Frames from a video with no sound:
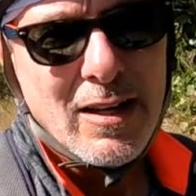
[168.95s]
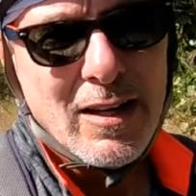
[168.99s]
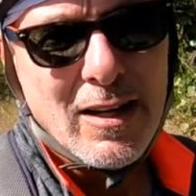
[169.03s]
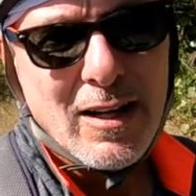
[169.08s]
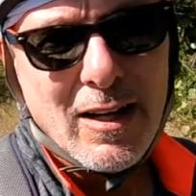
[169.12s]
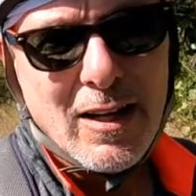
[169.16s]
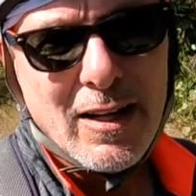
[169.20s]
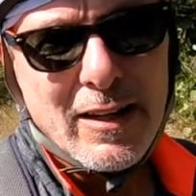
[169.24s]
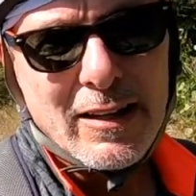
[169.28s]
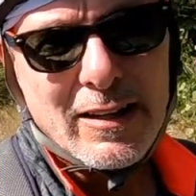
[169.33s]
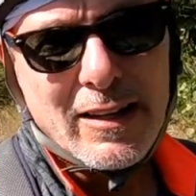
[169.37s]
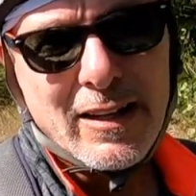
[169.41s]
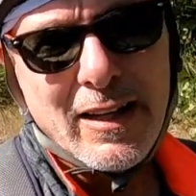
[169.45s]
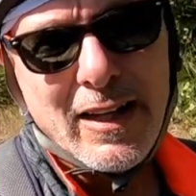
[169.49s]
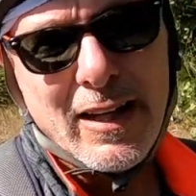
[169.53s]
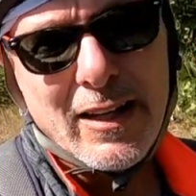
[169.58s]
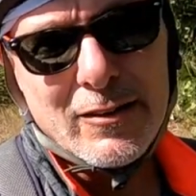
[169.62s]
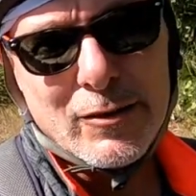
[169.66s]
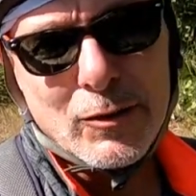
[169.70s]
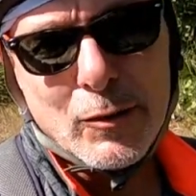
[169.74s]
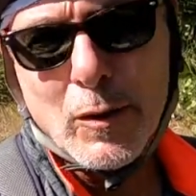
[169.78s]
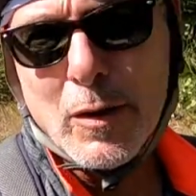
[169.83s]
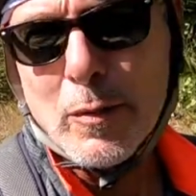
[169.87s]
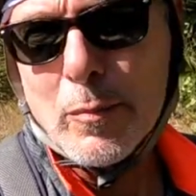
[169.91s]
The
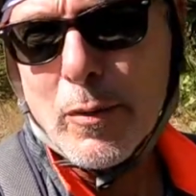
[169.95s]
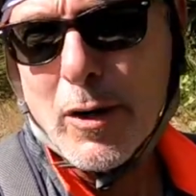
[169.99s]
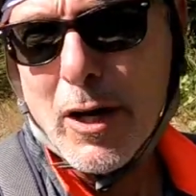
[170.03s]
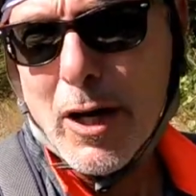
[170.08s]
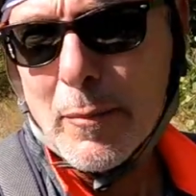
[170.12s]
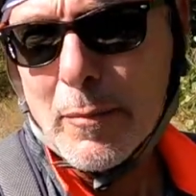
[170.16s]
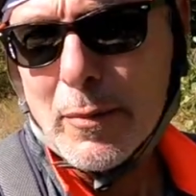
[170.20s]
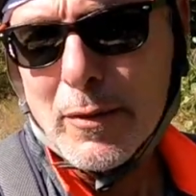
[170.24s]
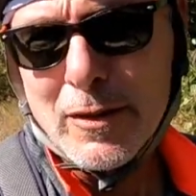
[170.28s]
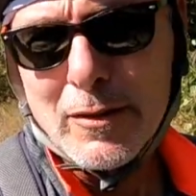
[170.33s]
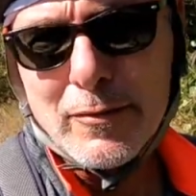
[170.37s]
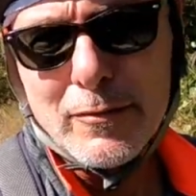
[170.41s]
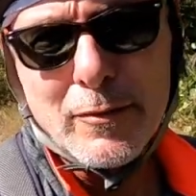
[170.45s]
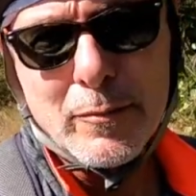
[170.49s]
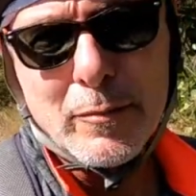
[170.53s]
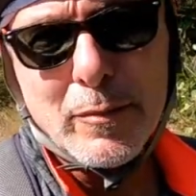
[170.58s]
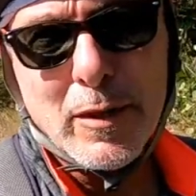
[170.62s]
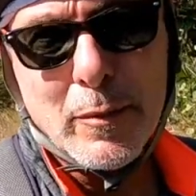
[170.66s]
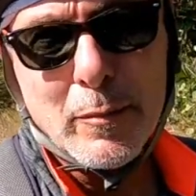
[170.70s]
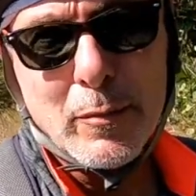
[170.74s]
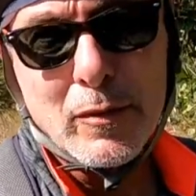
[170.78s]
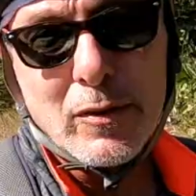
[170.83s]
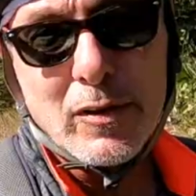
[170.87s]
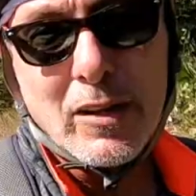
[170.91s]
canals are quite popular for
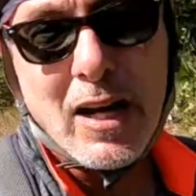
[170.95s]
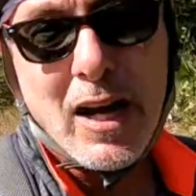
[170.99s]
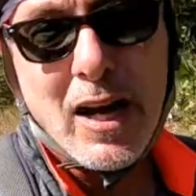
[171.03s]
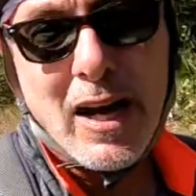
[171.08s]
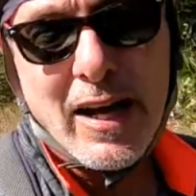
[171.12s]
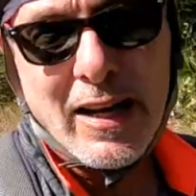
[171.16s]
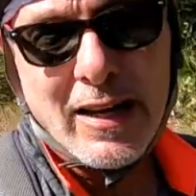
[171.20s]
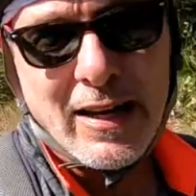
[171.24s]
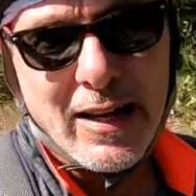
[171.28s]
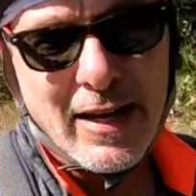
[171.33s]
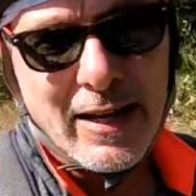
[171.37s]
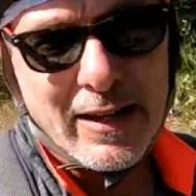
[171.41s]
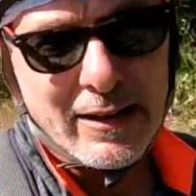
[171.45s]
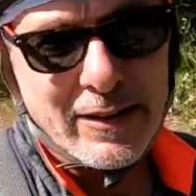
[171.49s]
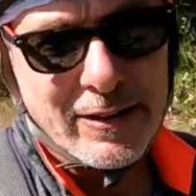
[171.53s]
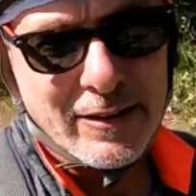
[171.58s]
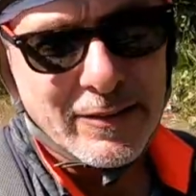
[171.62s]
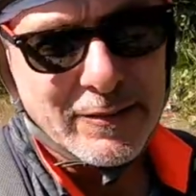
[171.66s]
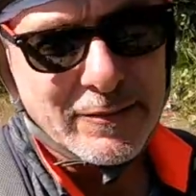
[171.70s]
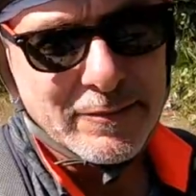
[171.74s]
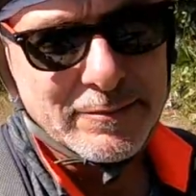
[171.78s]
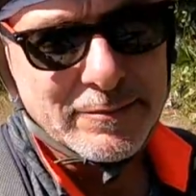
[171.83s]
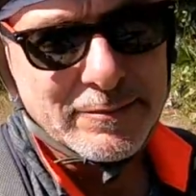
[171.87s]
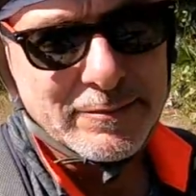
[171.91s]
people
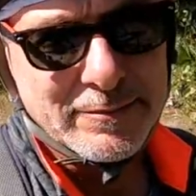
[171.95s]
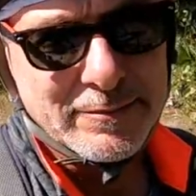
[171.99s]
kayaking.